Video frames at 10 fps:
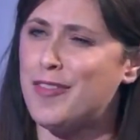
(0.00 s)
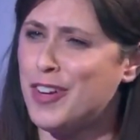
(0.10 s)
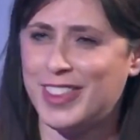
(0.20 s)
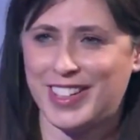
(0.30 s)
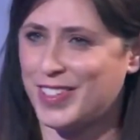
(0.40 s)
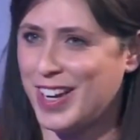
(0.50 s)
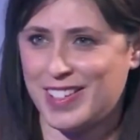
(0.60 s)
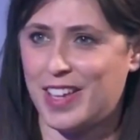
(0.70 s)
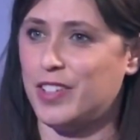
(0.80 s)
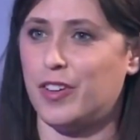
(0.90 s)
everything
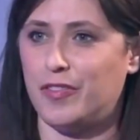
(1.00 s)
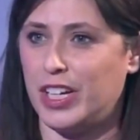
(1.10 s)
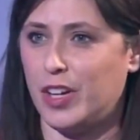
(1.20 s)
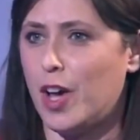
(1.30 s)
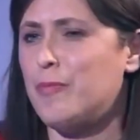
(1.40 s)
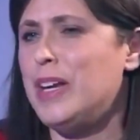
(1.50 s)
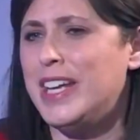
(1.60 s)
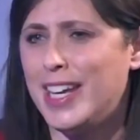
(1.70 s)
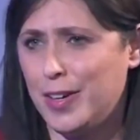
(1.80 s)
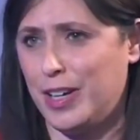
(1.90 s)
today is under a video. I've
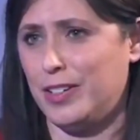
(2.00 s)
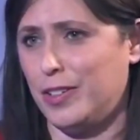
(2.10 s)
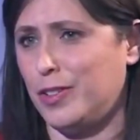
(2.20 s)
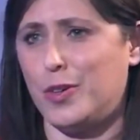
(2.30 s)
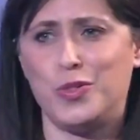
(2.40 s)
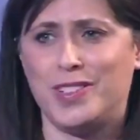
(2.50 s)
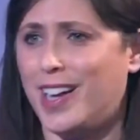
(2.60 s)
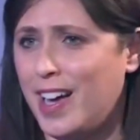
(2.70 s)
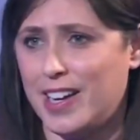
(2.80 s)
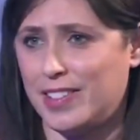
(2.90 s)
been hearing those
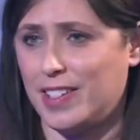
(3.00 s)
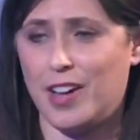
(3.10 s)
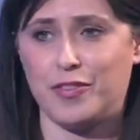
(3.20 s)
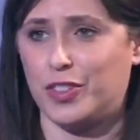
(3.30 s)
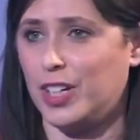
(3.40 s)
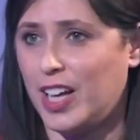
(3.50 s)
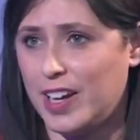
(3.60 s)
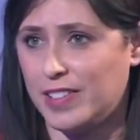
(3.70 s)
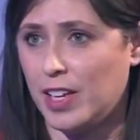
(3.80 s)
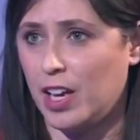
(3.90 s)
lies after
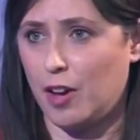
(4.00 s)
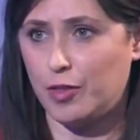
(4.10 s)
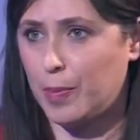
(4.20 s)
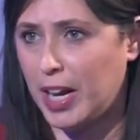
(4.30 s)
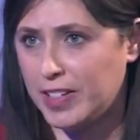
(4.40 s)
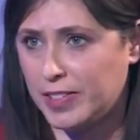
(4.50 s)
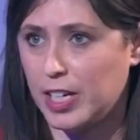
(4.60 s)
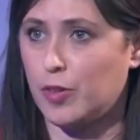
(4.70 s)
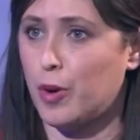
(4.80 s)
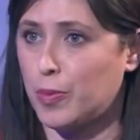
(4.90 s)
lies of the
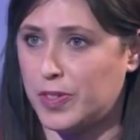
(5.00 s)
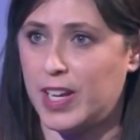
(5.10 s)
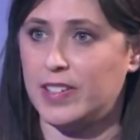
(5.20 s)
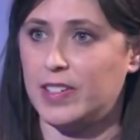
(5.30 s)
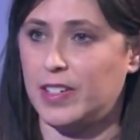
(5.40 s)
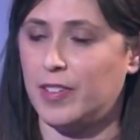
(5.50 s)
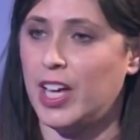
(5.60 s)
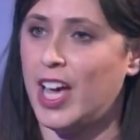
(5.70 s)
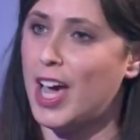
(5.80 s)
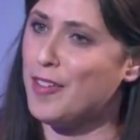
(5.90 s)
Palestinian representative.
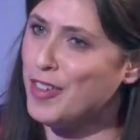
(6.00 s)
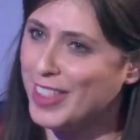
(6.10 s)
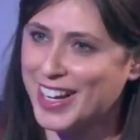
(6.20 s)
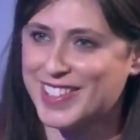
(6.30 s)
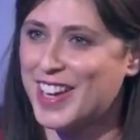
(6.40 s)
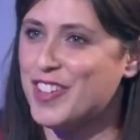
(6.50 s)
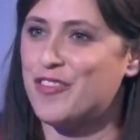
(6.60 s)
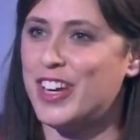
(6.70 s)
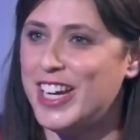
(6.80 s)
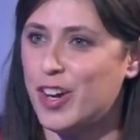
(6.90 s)
Everything is
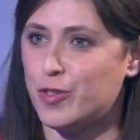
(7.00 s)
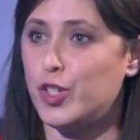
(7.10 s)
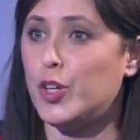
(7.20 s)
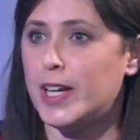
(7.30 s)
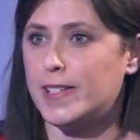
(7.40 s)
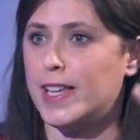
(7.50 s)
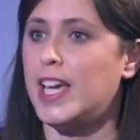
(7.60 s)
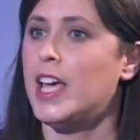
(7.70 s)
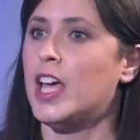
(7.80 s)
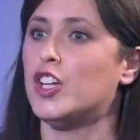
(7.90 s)
under videos. You can
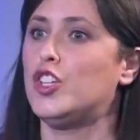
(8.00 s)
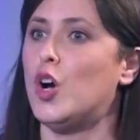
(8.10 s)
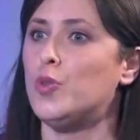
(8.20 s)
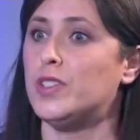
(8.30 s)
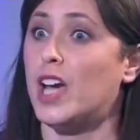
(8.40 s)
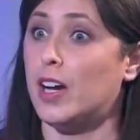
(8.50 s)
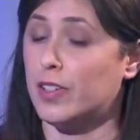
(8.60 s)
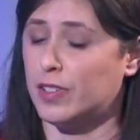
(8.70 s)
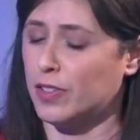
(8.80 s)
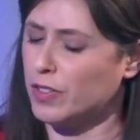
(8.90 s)
see those
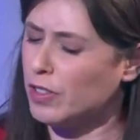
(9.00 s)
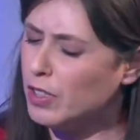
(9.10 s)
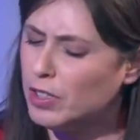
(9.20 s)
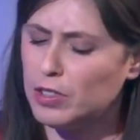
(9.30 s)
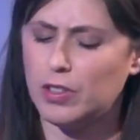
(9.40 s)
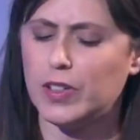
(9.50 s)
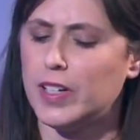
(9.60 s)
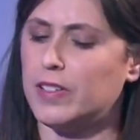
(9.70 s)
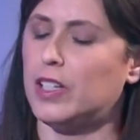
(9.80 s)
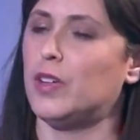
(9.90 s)
youngsters. You
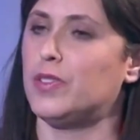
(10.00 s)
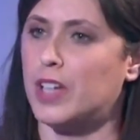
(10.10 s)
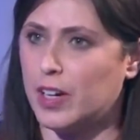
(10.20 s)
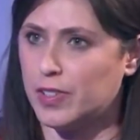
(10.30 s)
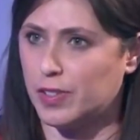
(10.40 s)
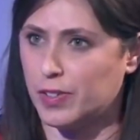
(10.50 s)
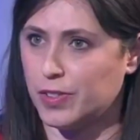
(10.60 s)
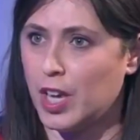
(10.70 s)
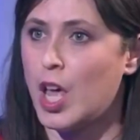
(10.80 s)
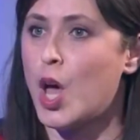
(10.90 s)
can see those
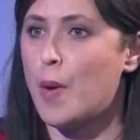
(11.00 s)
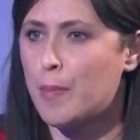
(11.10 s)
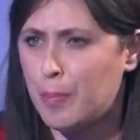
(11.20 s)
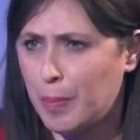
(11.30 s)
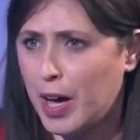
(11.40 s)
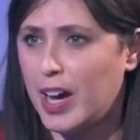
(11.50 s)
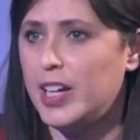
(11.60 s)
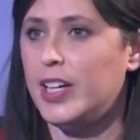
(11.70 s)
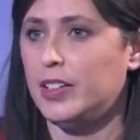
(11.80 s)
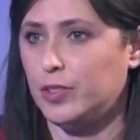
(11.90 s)
youngsters
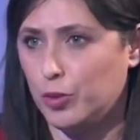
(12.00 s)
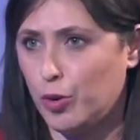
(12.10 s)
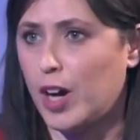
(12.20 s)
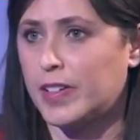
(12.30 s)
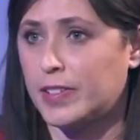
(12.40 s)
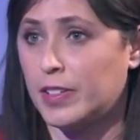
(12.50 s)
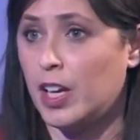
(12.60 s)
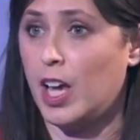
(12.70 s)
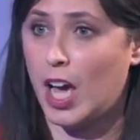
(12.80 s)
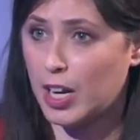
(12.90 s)
piling the rocks
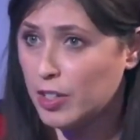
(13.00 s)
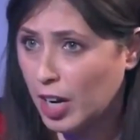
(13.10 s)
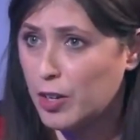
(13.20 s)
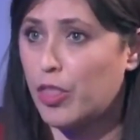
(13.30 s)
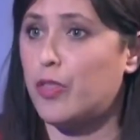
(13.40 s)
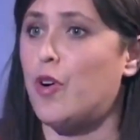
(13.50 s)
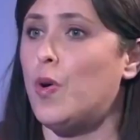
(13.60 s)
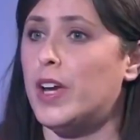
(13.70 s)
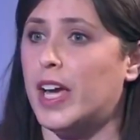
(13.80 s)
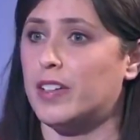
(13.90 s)
and
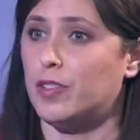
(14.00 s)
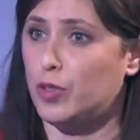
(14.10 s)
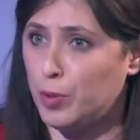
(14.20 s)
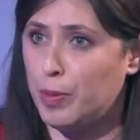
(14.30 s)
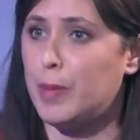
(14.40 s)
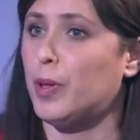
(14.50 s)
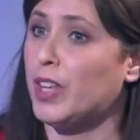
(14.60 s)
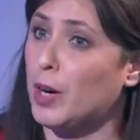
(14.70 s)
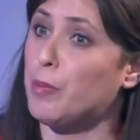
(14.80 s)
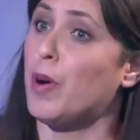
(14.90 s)
throwing it to the
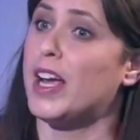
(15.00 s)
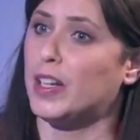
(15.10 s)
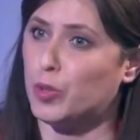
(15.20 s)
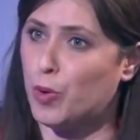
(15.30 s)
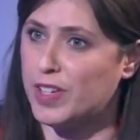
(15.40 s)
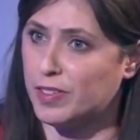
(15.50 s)
people that are praying at the